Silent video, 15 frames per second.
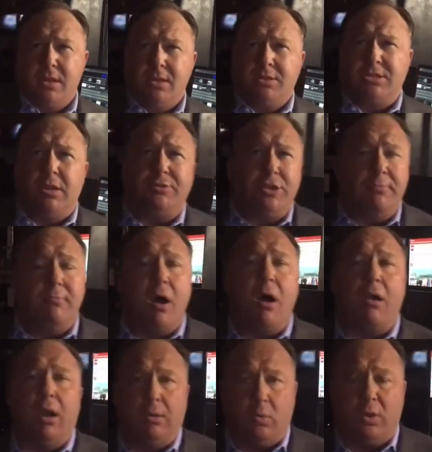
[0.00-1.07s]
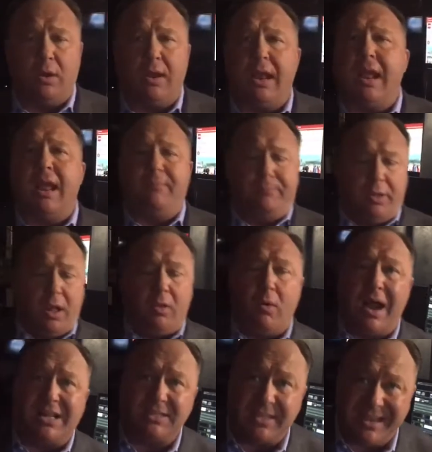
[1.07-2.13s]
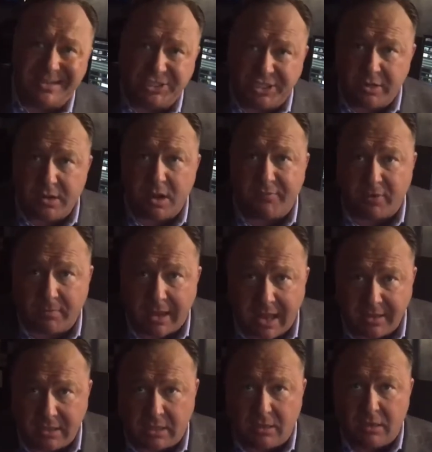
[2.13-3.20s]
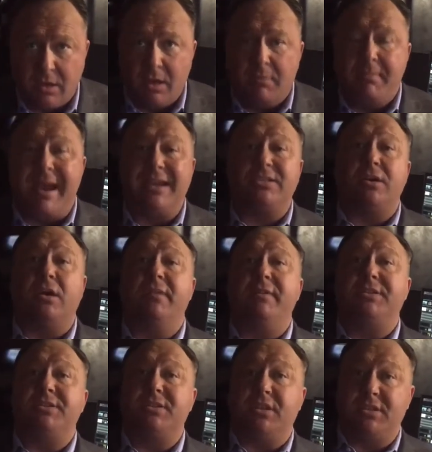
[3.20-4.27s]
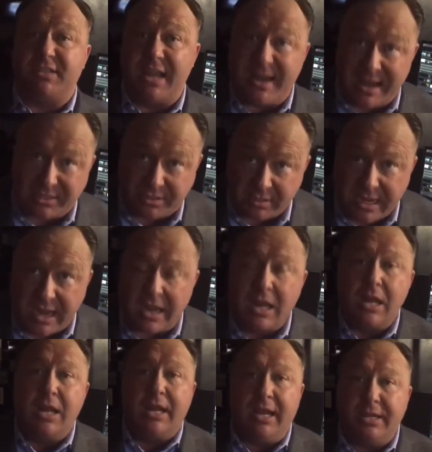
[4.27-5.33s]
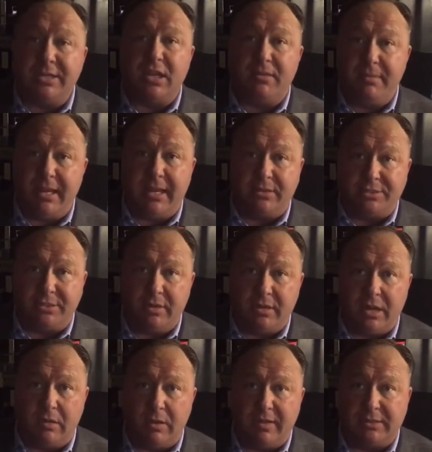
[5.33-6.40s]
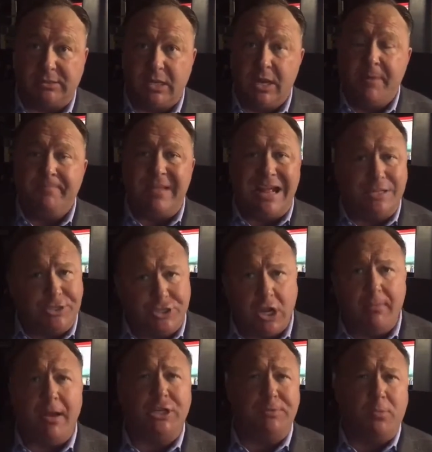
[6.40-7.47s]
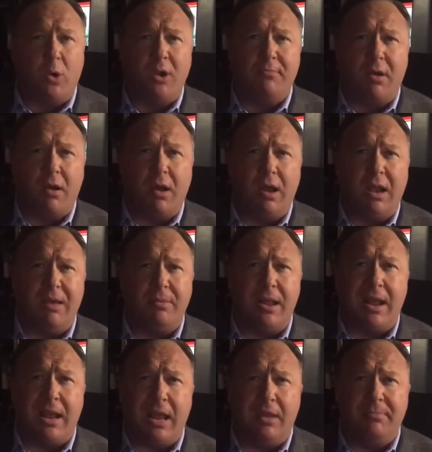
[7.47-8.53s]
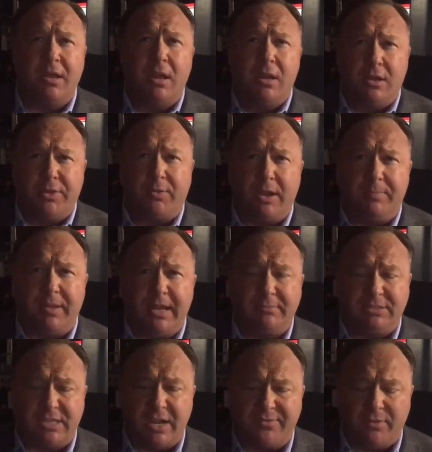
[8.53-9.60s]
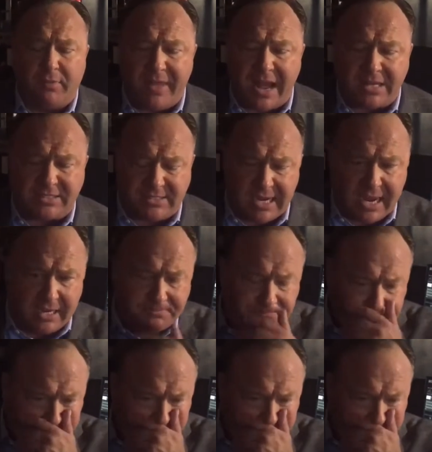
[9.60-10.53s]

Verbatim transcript: So tomorrow we're going to have Paul Watson in studio from London. Mike Cernovich is going to stay an extra day. He's going to be in studio with us. And so much more tomorrow, 11 a.m. to 3 p.m. Central. That said,